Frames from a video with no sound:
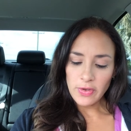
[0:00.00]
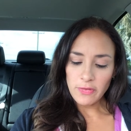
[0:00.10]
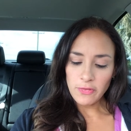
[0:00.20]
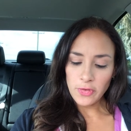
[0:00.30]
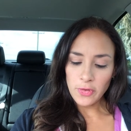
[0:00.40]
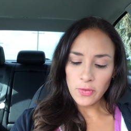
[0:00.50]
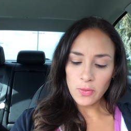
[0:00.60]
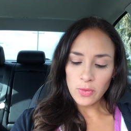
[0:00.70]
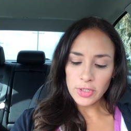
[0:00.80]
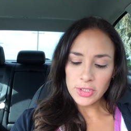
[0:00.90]
if you
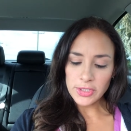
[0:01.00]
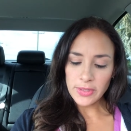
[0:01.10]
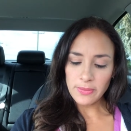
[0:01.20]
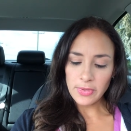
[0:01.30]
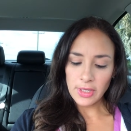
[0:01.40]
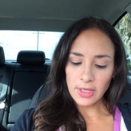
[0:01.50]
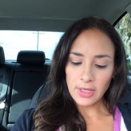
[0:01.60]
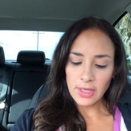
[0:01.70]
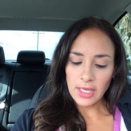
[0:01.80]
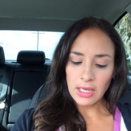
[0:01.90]
worship
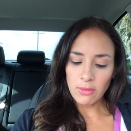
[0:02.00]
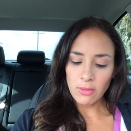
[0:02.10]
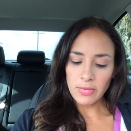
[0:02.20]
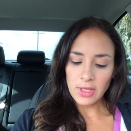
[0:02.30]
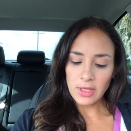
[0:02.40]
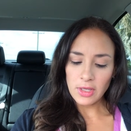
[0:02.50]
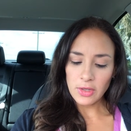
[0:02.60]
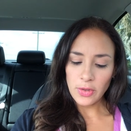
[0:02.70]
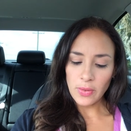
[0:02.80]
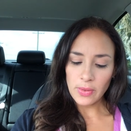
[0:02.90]
me, it will be
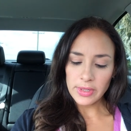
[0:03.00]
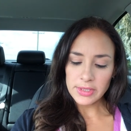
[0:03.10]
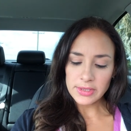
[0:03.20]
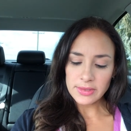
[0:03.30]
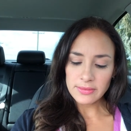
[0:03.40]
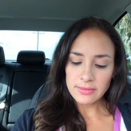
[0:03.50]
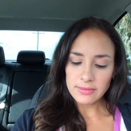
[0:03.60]
yours.